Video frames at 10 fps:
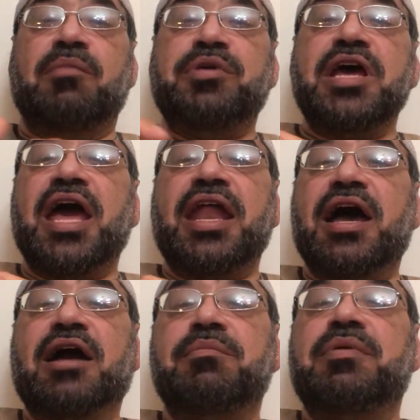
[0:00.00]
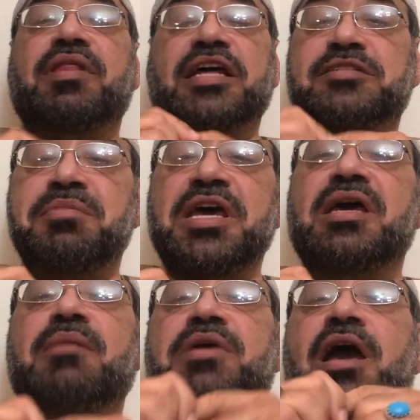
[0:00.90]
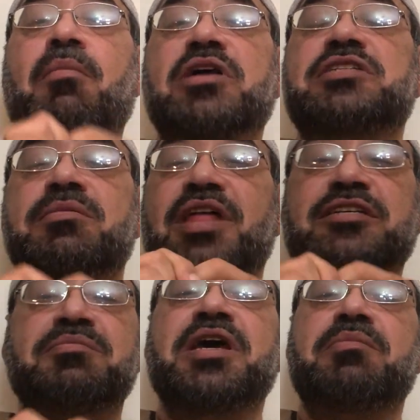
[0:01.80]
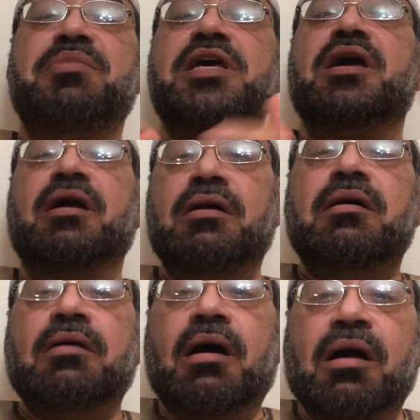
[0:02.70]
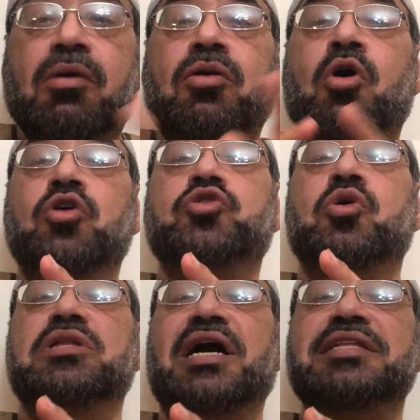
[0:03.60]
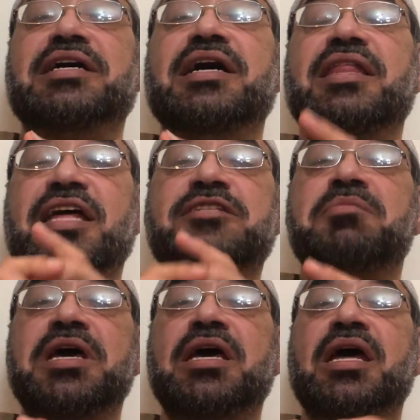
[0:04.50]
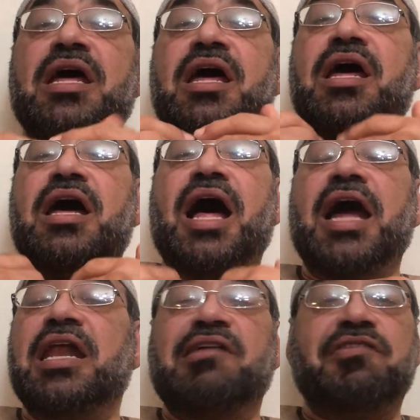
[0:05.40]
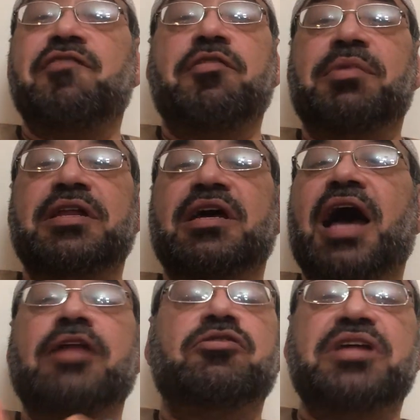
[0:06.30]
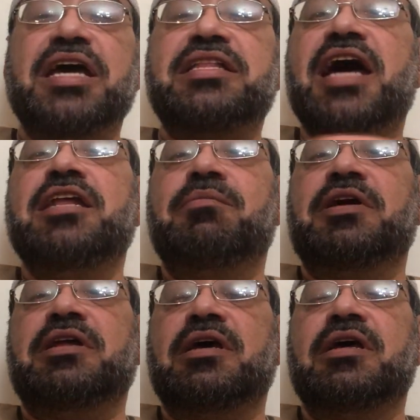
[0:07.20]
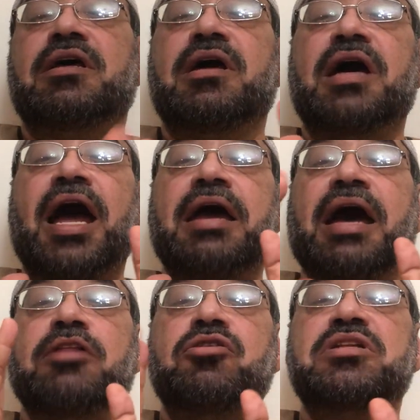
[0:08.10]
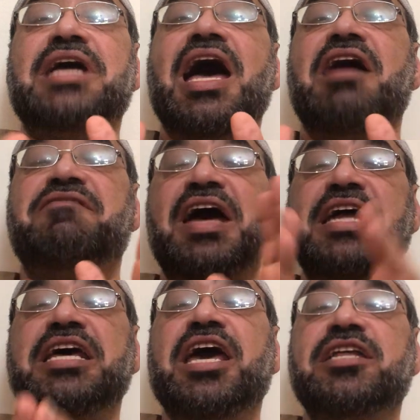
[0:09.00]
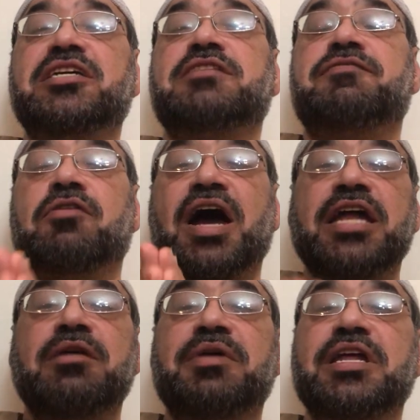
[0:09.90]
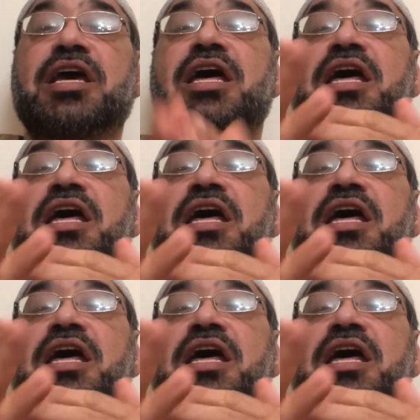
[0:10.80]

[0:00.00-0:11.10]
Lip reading: Being an Arab, that's me. Being a Muslim, that's me. Being quote Qatari, that's me. I love everybody. I don't hate anybody. I don't have any hatred for anybody.